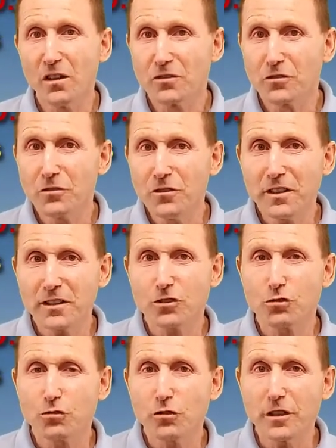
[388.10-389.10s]
To the
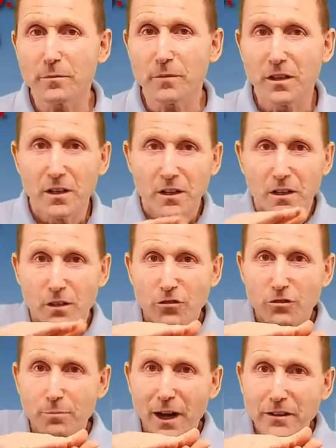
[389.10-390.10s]
extreme, if
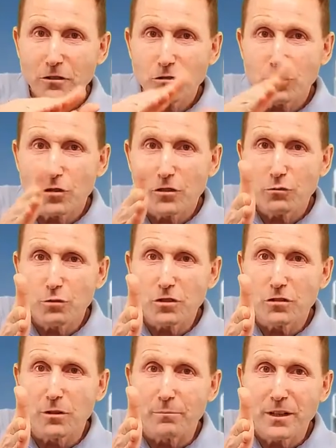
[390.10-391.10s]
spinal joints were to
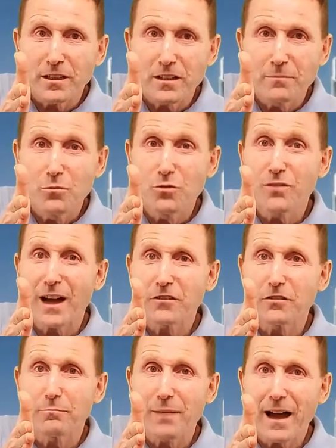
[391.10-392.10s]
completely move out
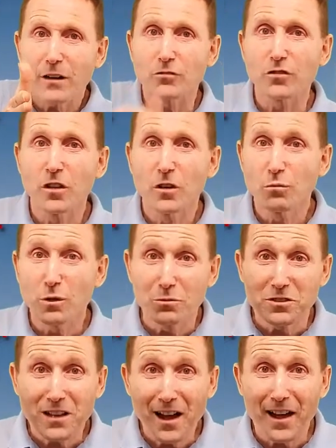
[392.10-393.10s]
of bounds, we would
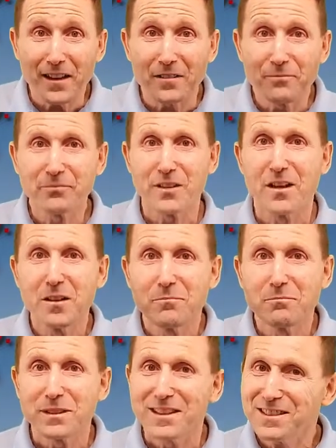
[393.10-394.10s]
die.
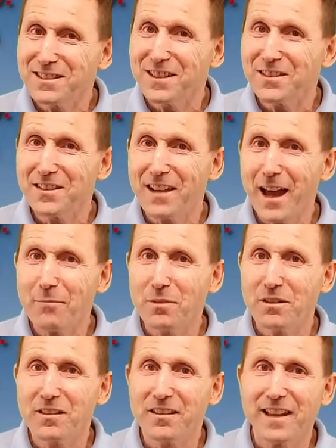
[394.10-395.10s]
But this doesn't
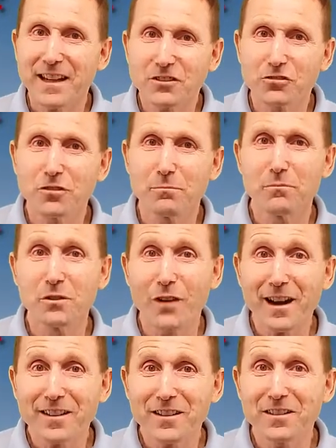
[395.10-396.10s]
happen thanks to a
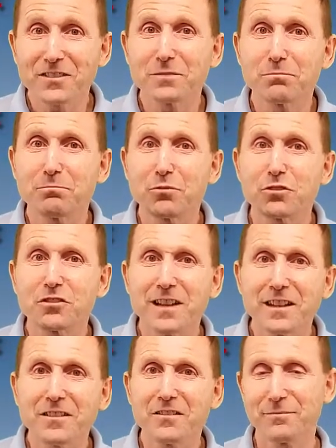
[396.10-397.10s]
miraculous
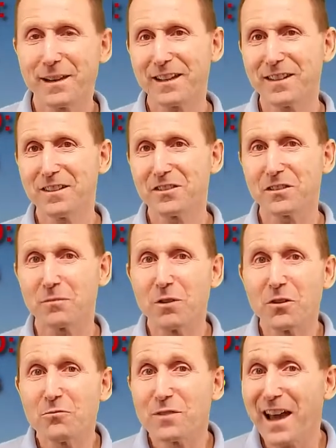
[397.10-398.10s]
protective mechanism
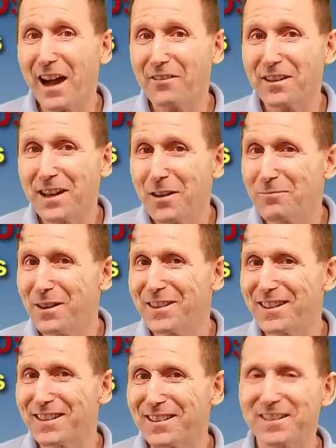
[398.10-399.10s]
we have in our
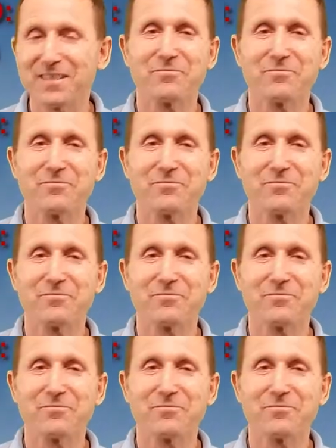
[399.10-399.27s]
bodies.